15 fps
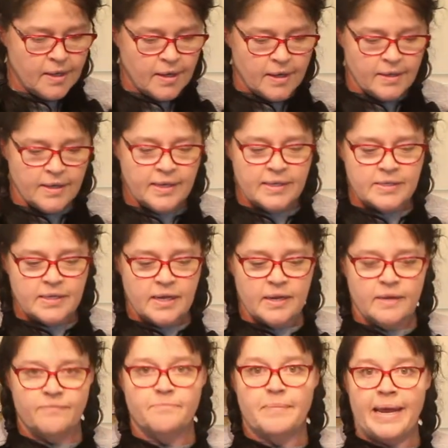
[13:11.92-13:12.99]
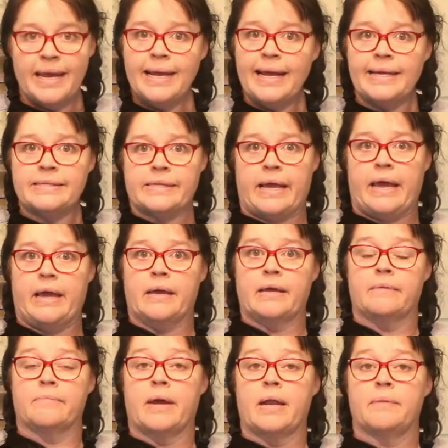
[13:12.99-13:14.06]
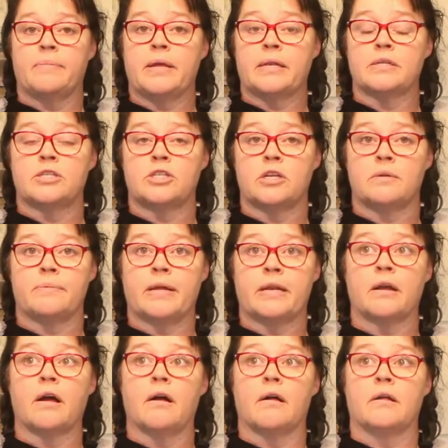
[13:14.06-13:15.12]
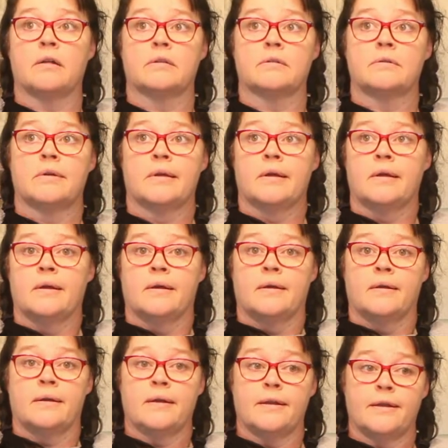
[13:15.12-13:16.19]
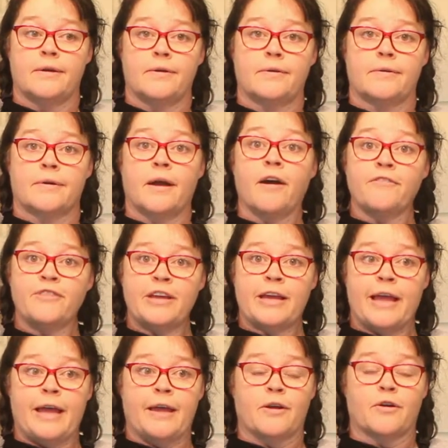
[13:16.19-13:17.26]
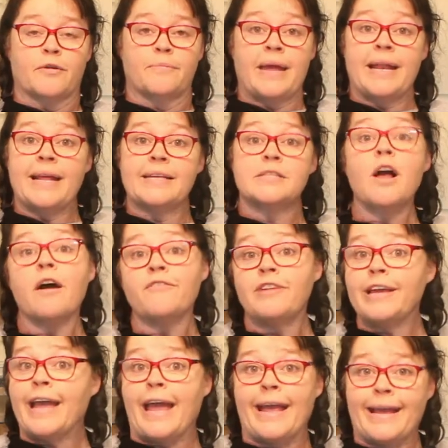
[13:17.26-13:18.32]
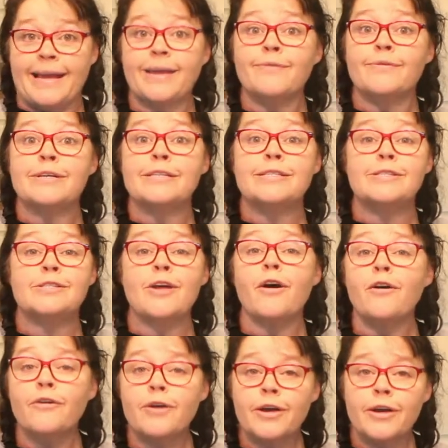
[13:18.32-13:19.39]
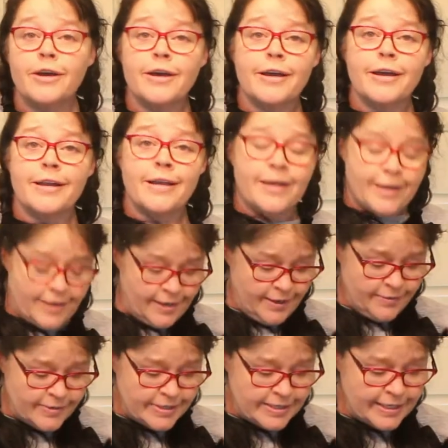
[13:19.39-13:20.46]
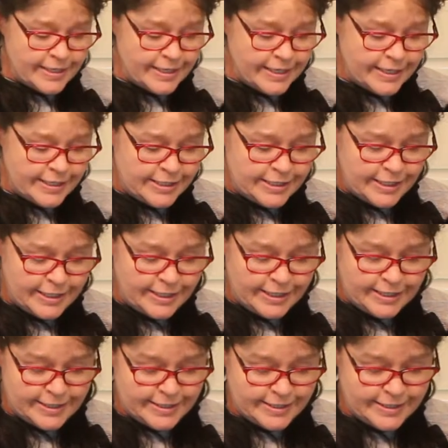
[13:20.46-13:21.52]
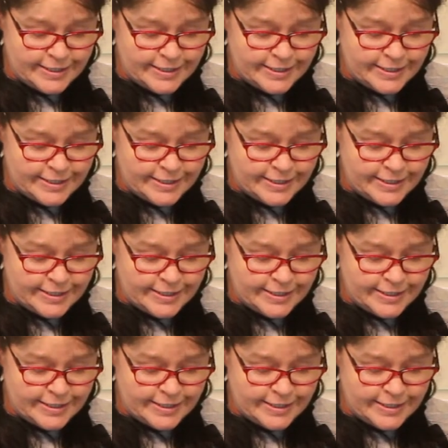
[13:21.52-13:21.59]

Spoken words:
I think instead of mayonnaise cake, it should have been called, you know, coffee cake or mayonnaise coffee cake. It was so good. It was delicious.